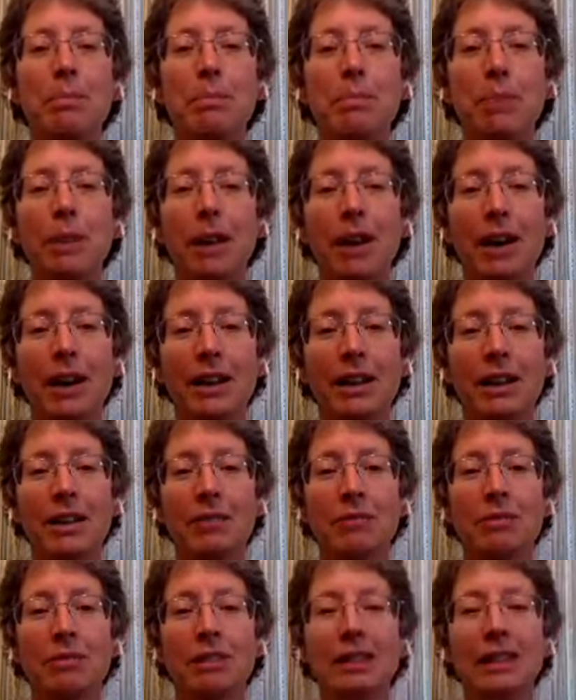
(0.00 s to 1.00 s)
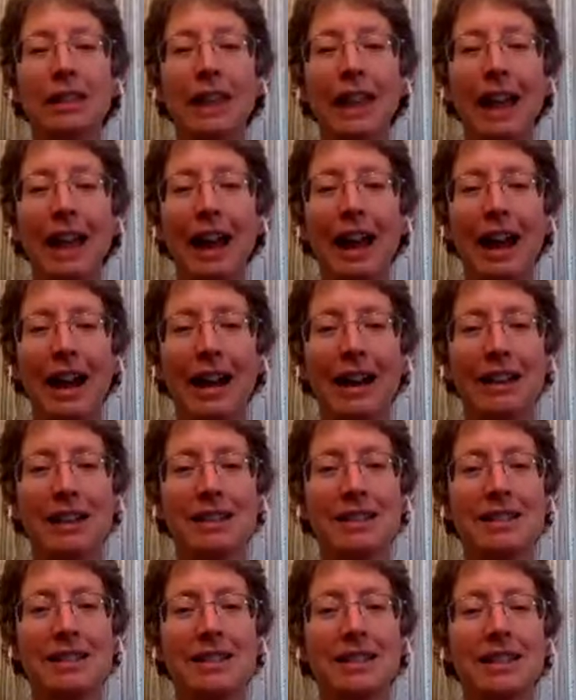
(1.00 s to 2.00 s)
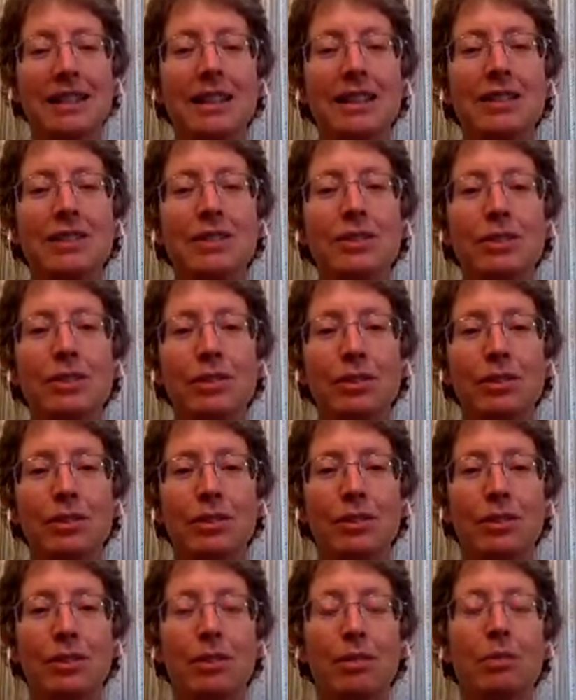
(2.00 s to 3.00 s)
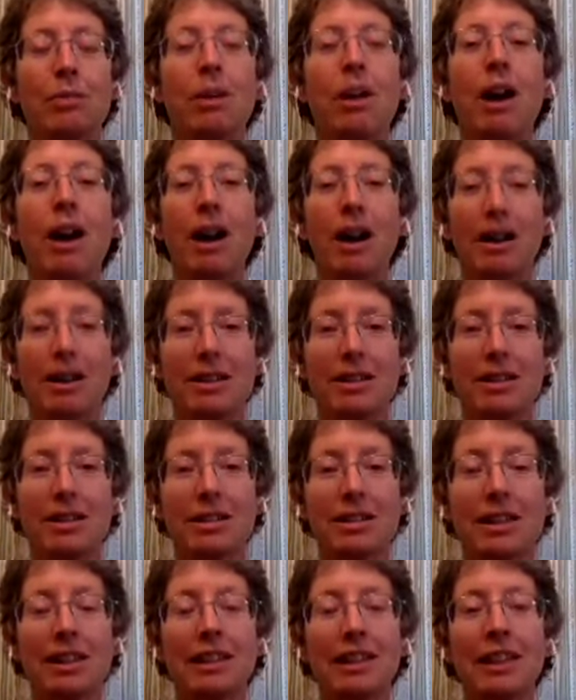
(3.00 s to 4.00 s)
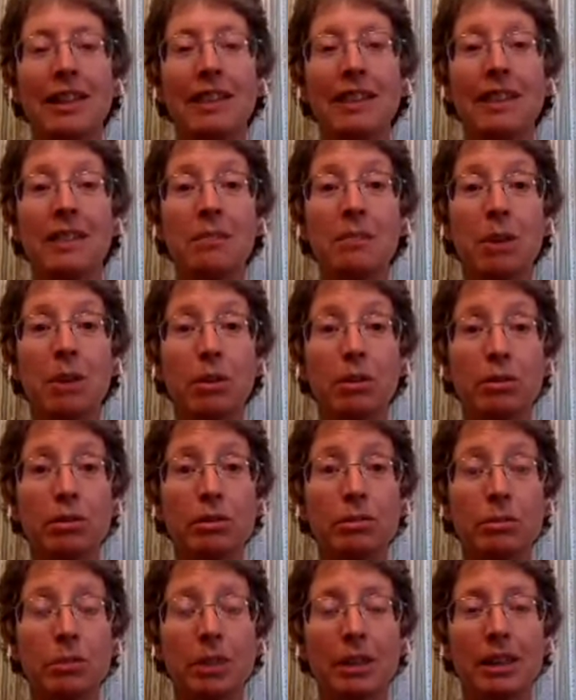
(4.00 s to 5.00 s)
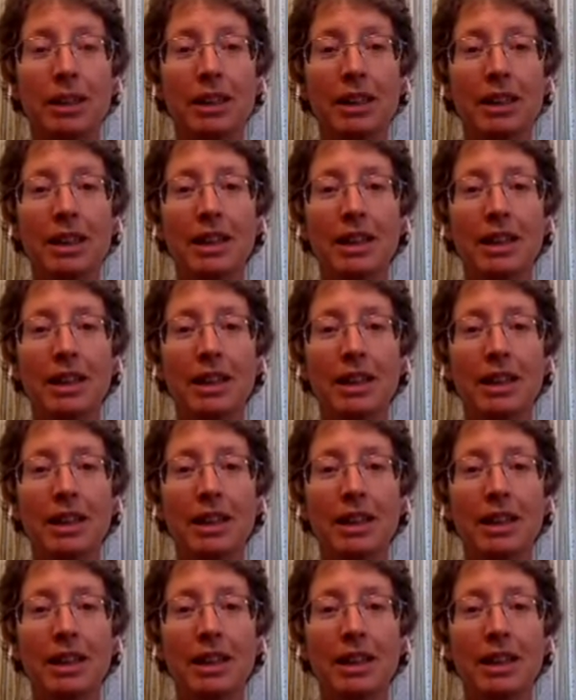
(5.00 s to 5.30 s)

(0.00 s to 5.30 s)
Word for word: body relax into the rocks and let them hold me.